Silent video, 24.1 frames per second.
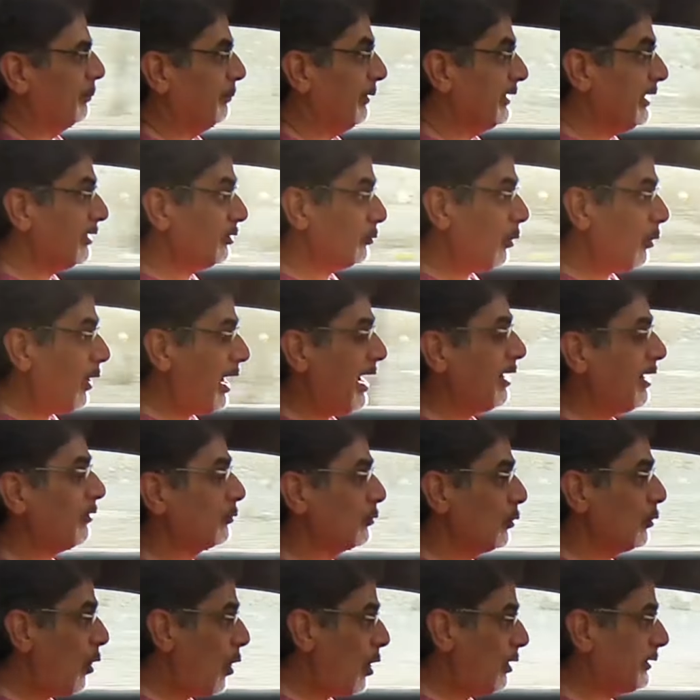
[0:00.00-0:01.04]
But it's quite a
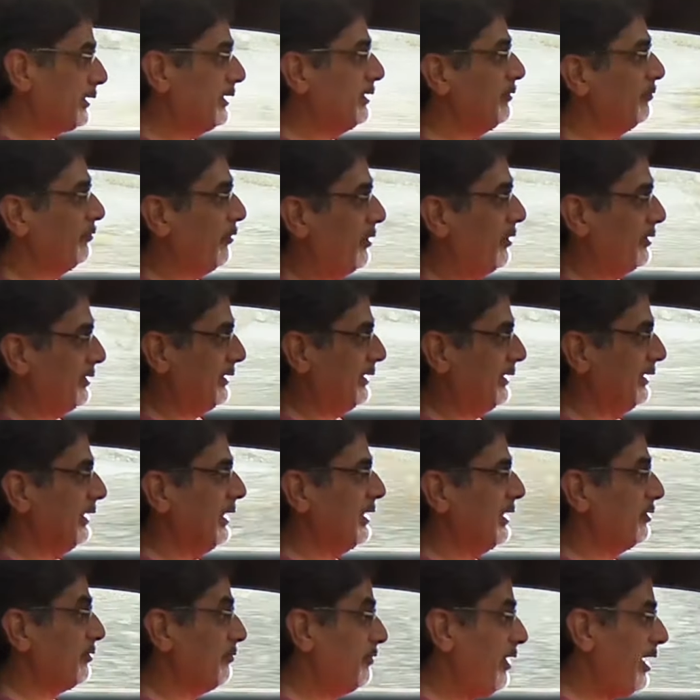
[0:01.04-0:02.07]
raughty 4-cylinder.
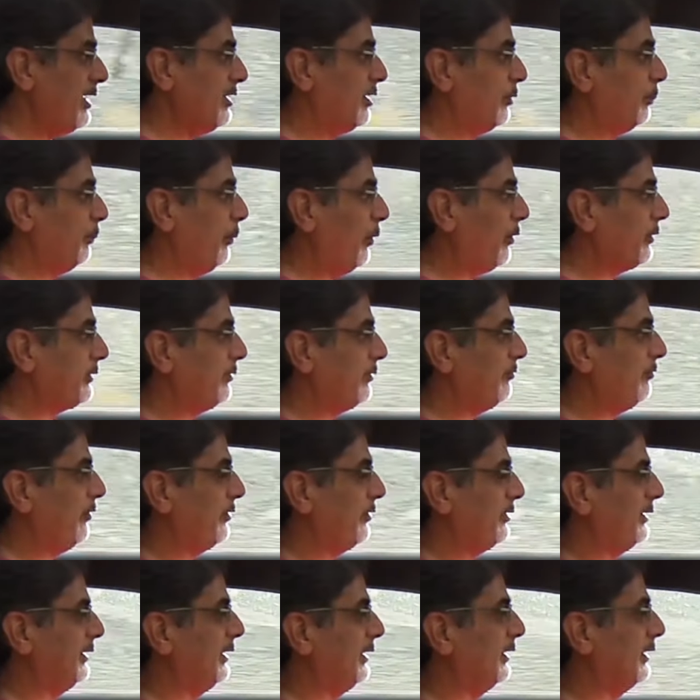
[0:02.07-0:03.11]
It's a very sporty
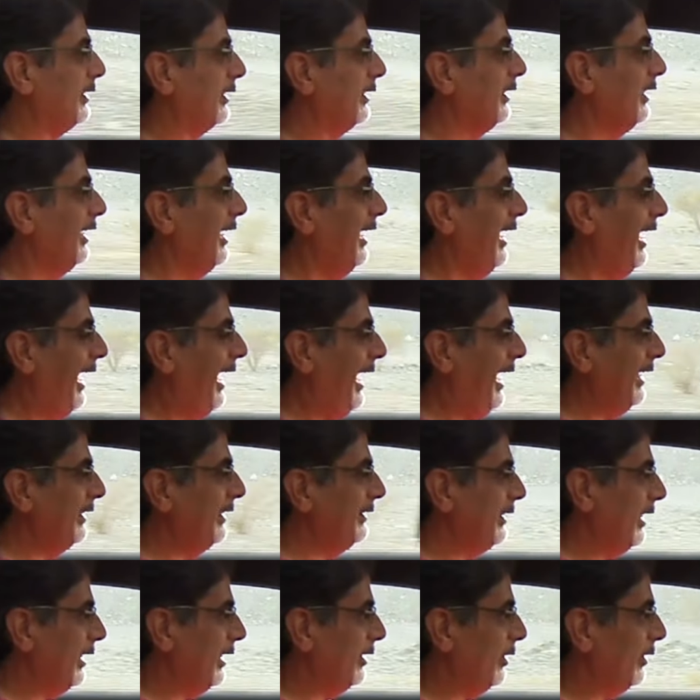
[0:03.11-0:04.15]
4-cylinder.
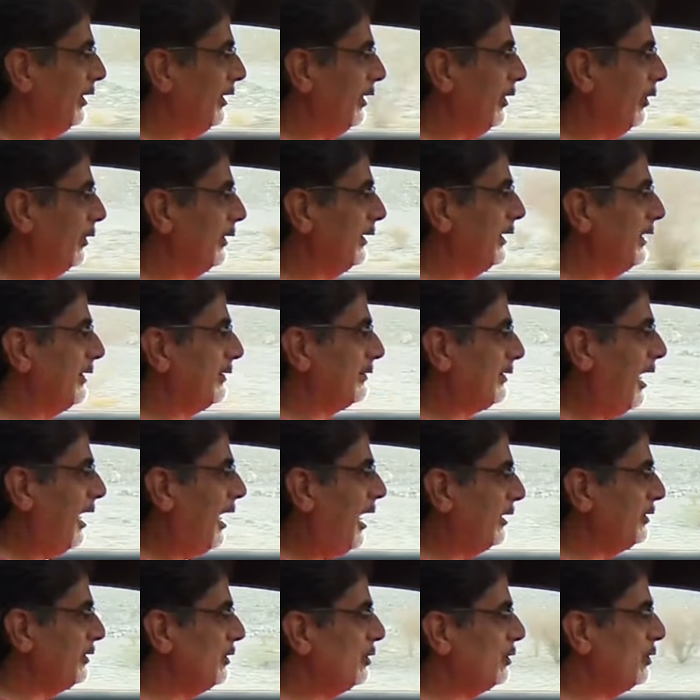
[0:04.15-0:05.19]
And on this
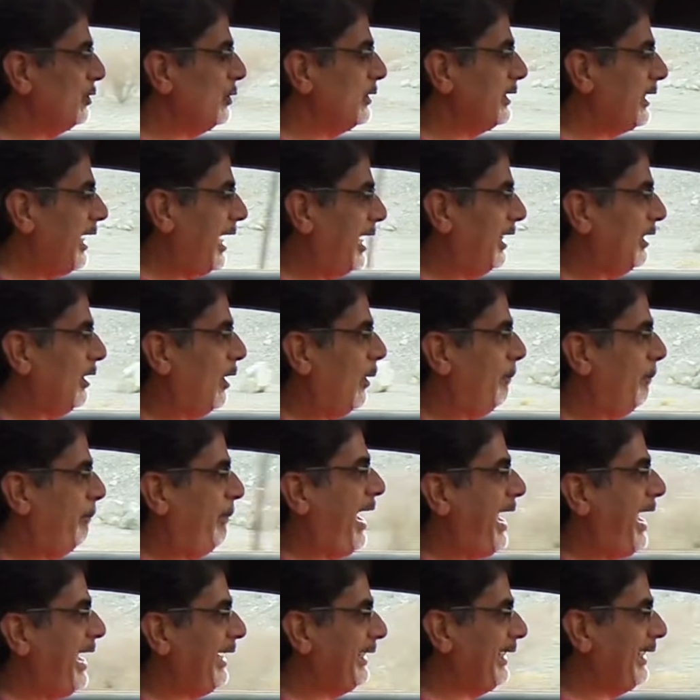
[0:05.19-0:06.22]
car, you do get a lot of
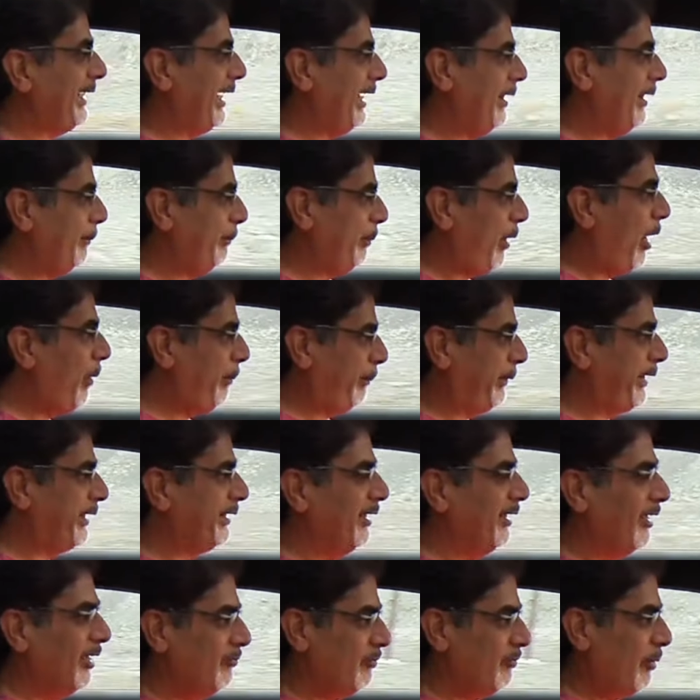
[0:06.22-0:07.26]
banging and
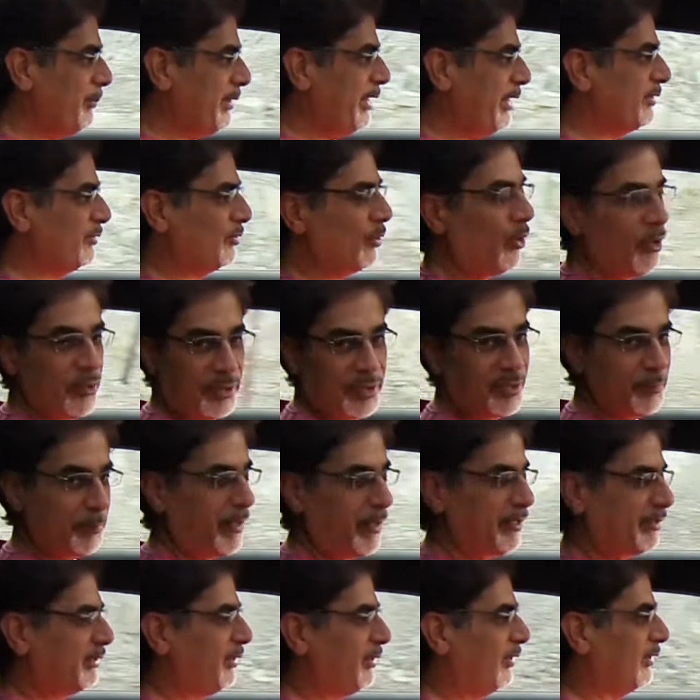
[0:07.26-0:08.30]
popping from the exhaust,
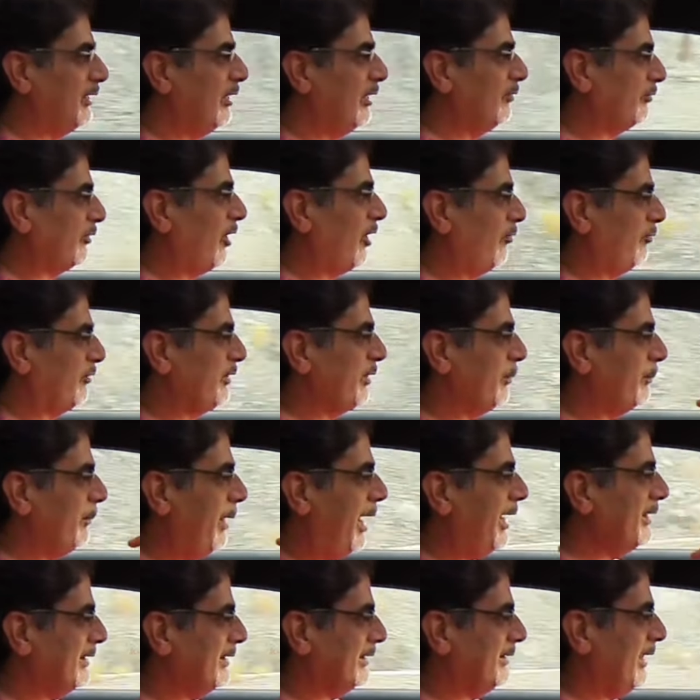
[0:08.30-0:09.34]
especially on liftoff, and you
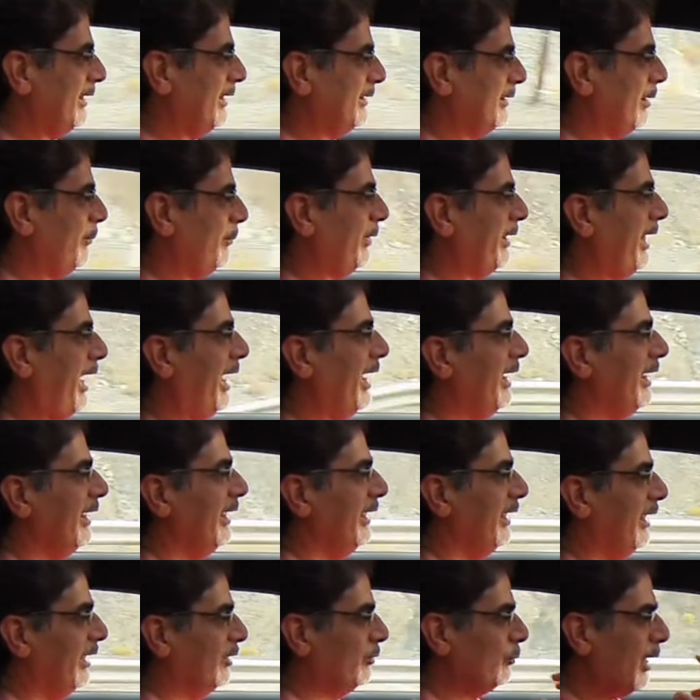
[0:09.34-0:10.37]
might detect some of that.
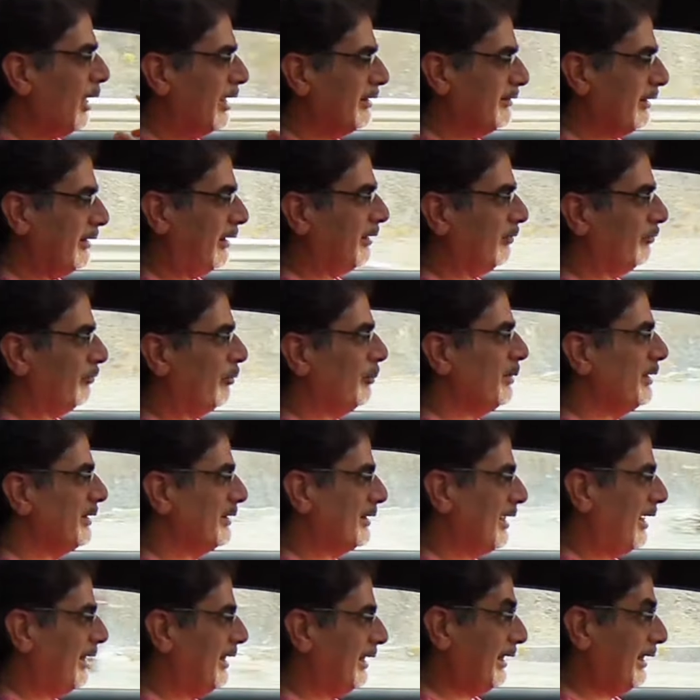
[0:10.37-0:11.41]
It's quite subtle from
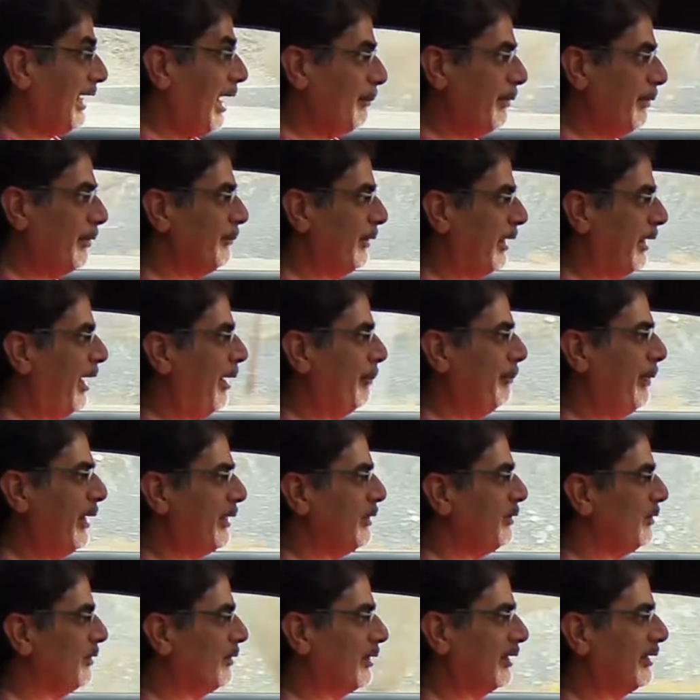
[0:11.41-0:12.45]
inside the cabin, but I bet
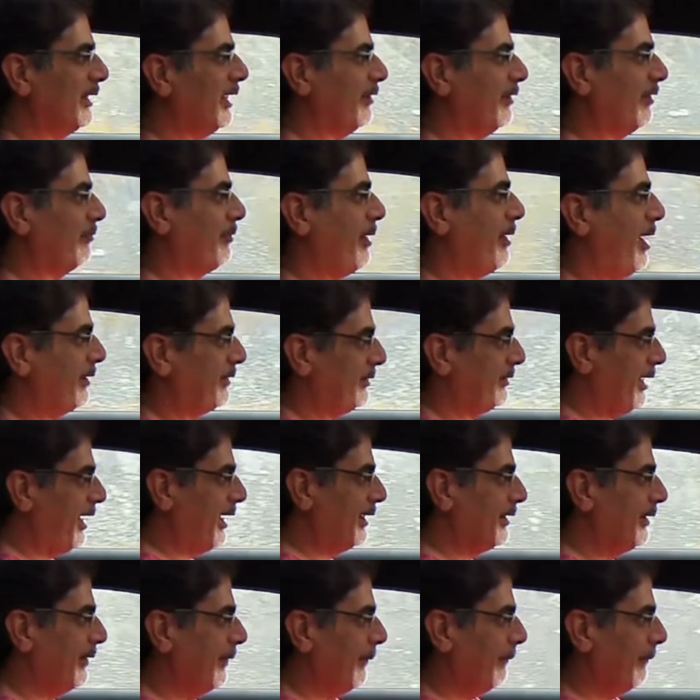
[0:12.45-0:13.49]
you can hear it from outside.